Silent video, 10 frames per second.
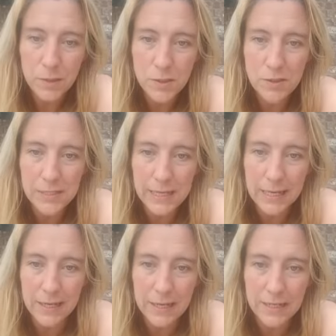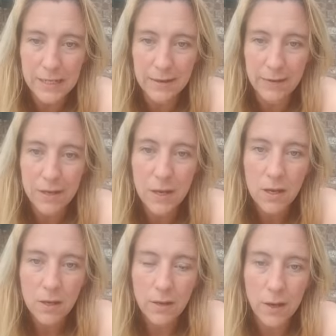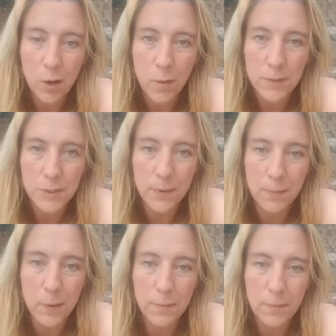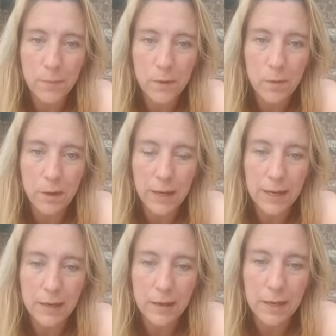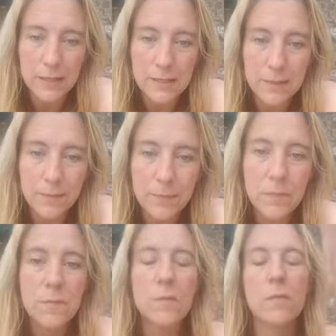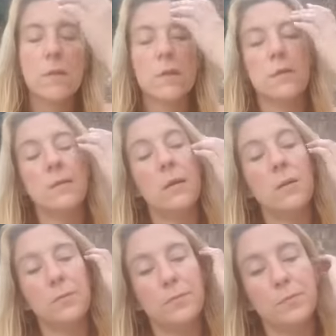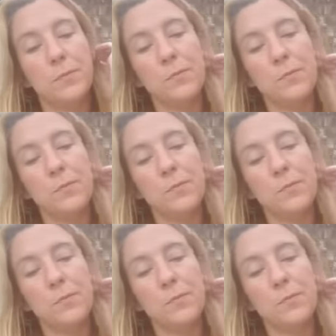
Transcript: Susanna, and David. A whole bunch of people. Okay, guys. So,